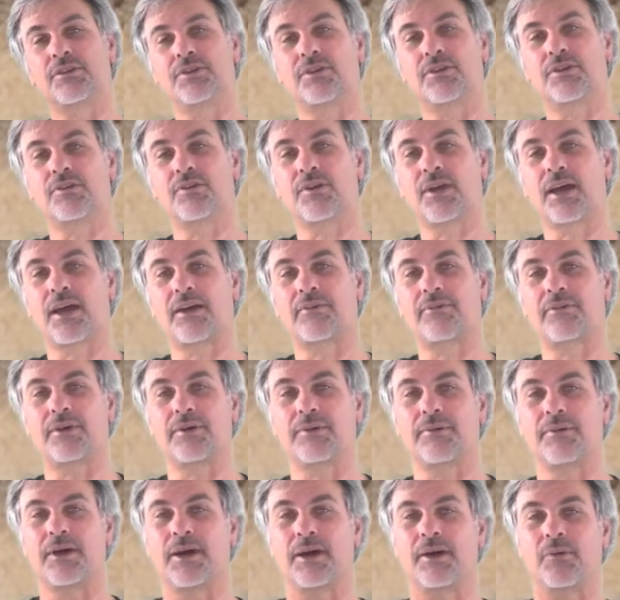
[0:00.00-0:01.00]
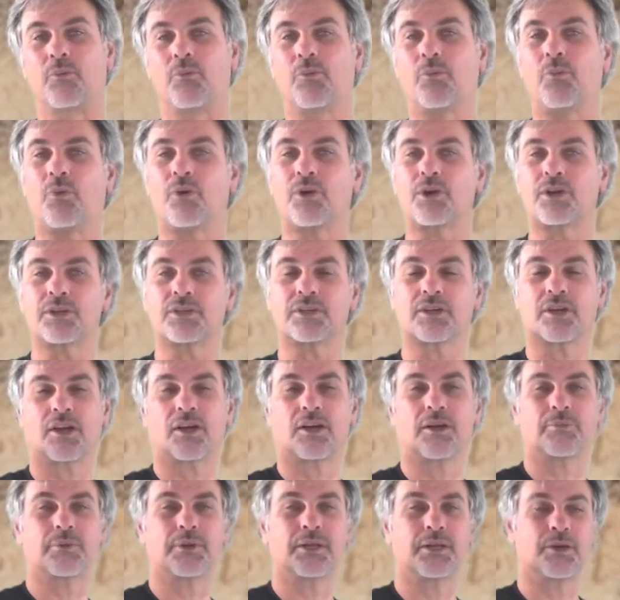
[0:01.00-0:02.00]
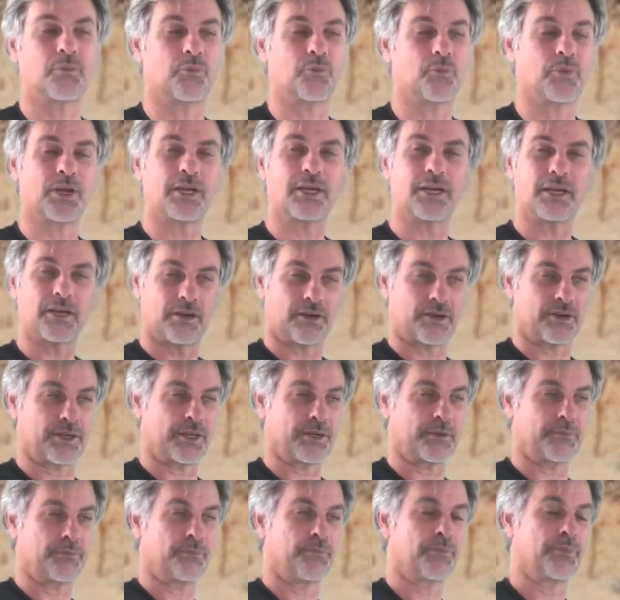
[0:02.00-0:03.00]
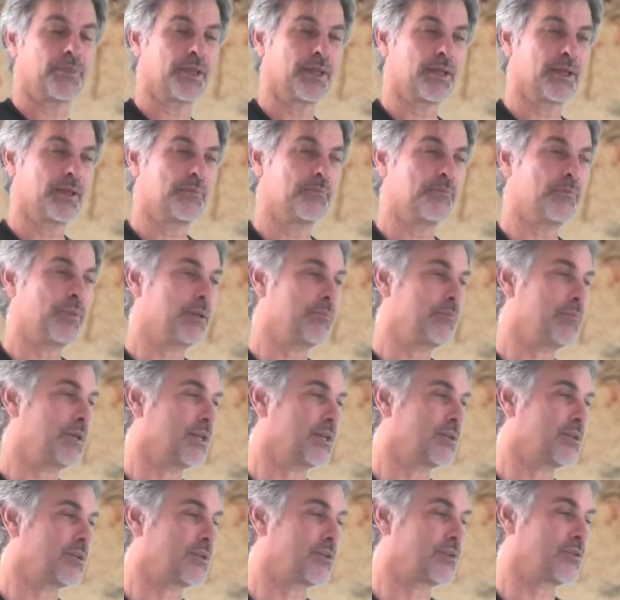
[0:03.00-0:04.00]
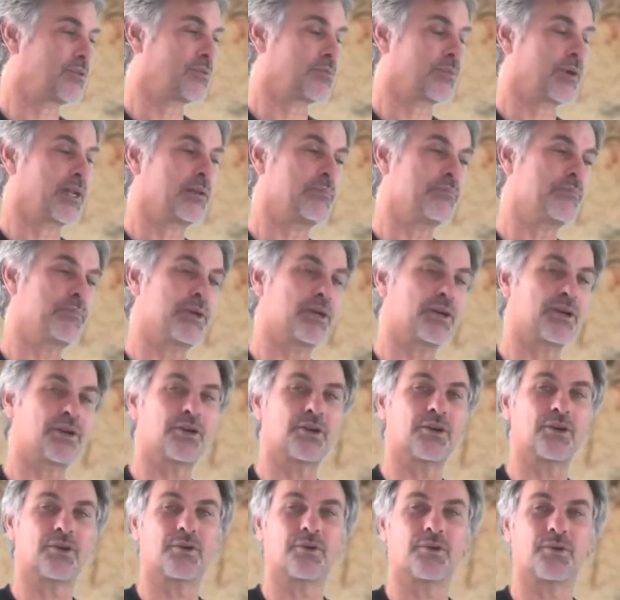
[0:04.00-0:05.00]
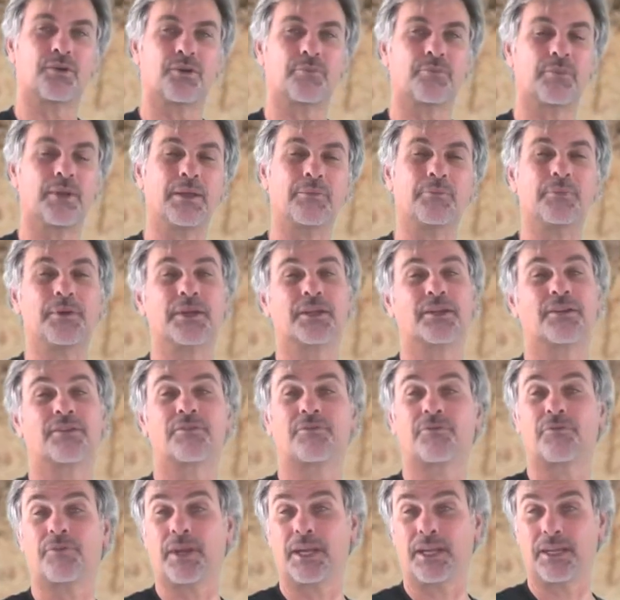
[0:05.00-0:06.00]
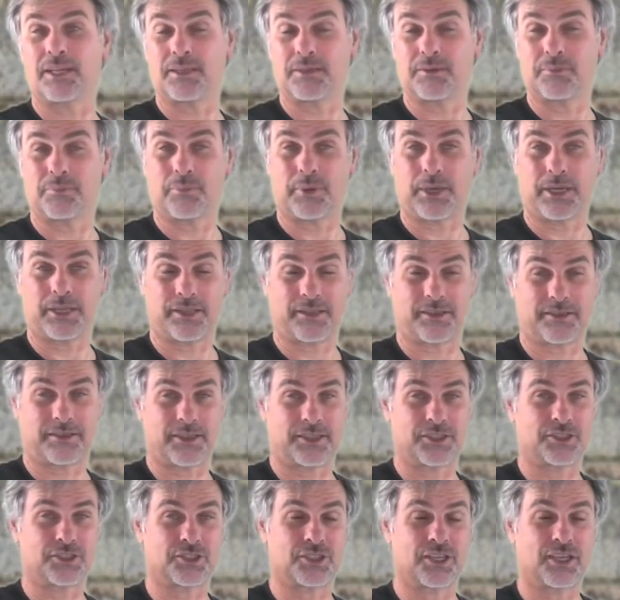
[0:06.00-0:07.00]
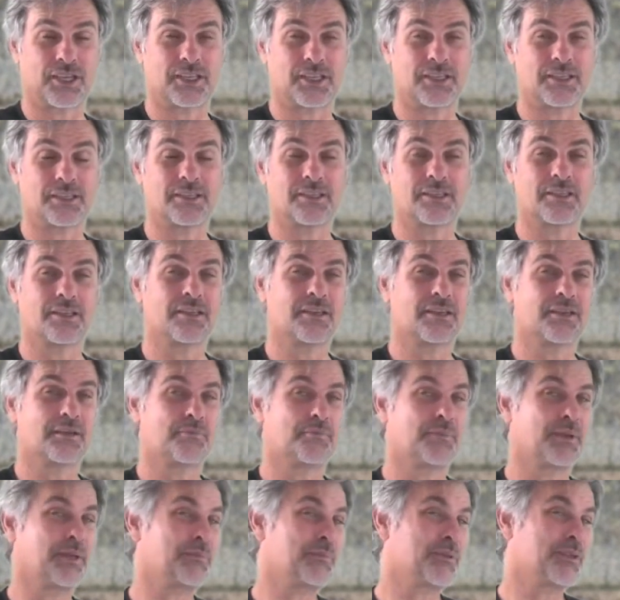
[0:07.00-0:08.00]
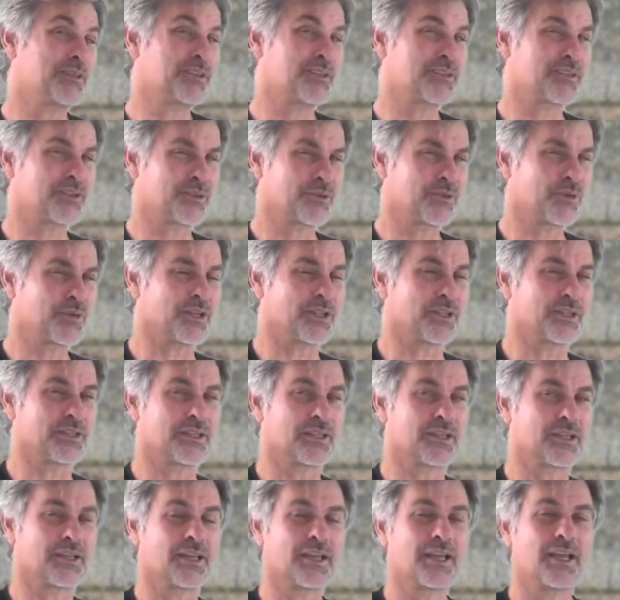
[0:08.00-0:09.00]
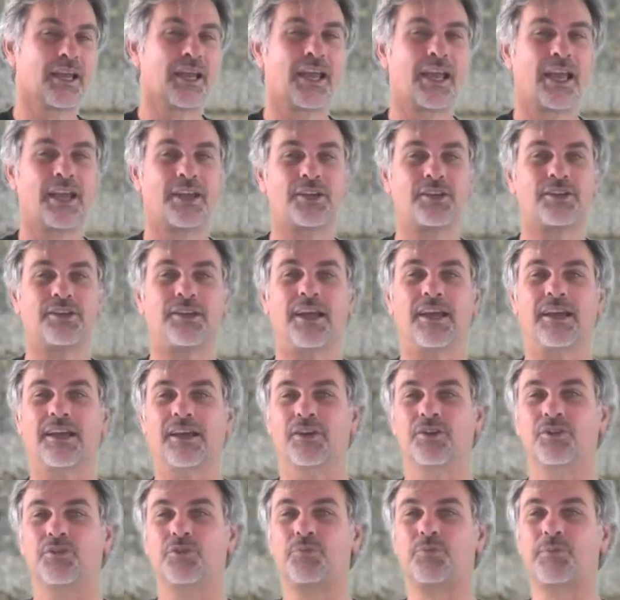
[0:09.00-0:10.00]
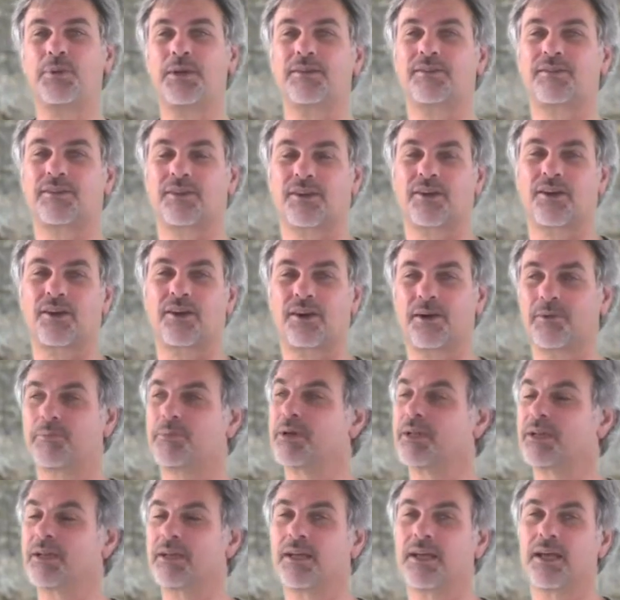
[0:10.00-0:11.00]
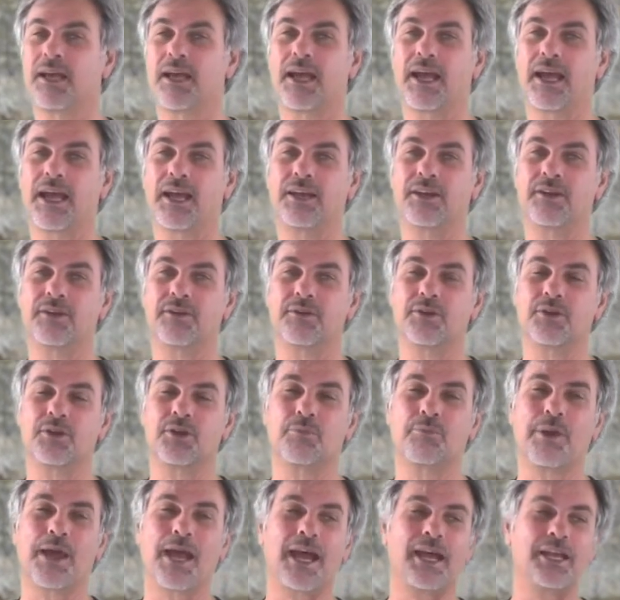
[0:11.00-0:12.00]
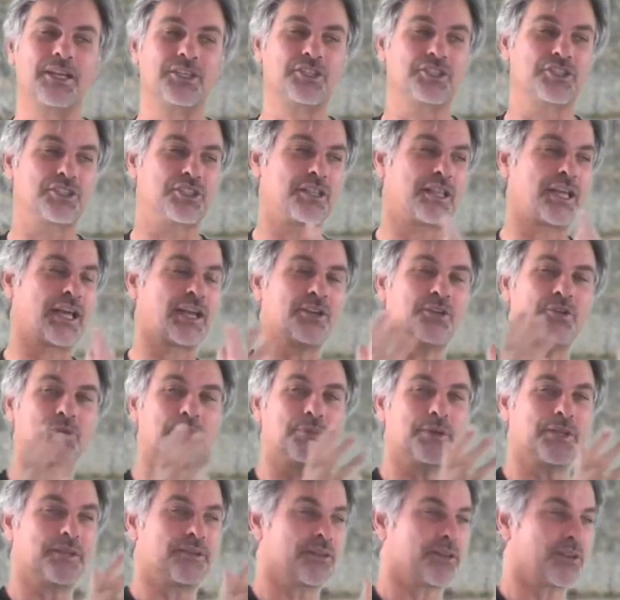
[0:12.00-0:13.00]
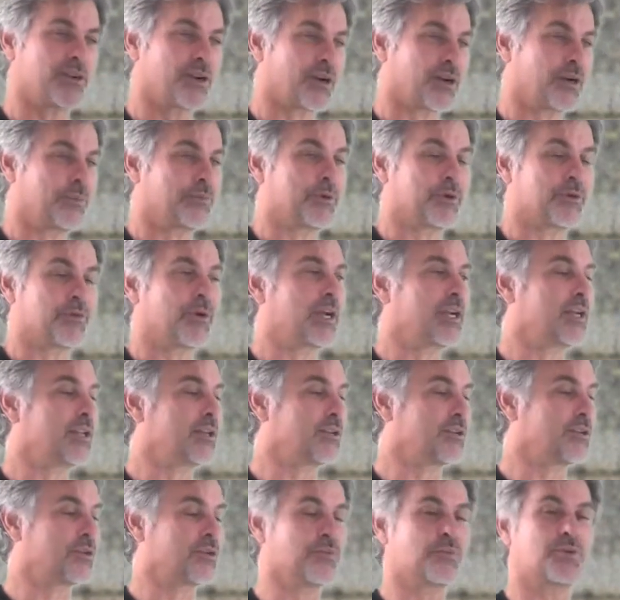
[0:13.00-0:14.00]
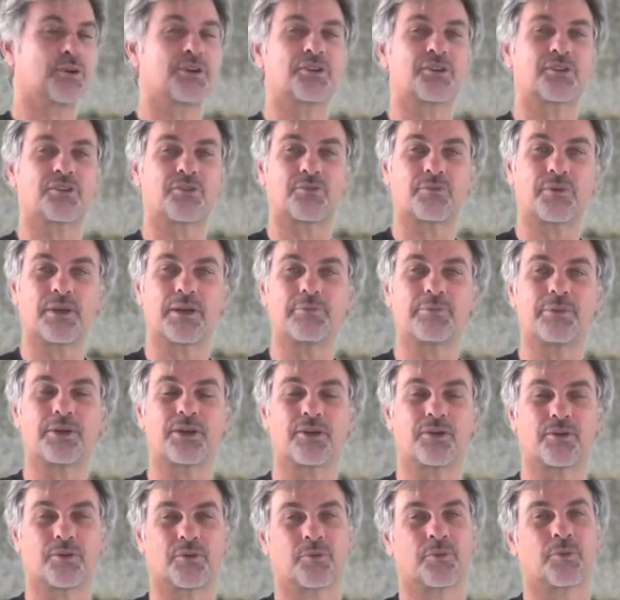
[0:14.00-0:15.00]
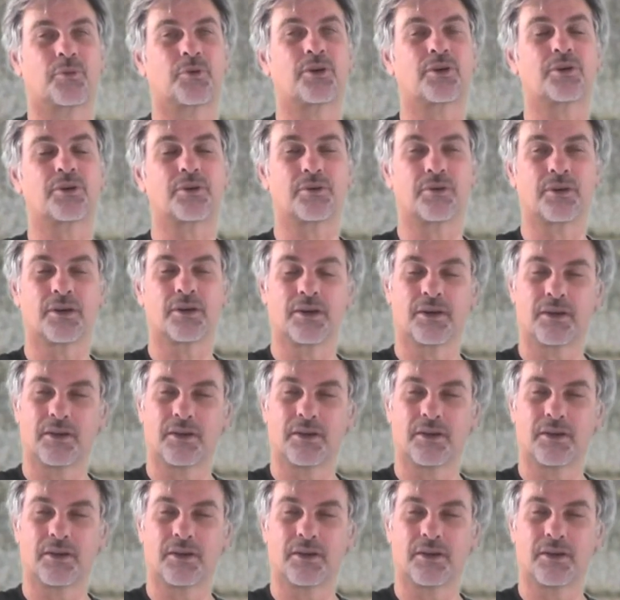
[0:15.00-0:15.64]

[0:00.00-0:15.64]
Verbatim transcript: you have a worn carpet in one area, maybe it's threadbare, or maybe it's faded by the sunshine, maybe it's soiled, and you take a new piece of carpet and you patch that new piece of carpet right into where it's threadbare or worn or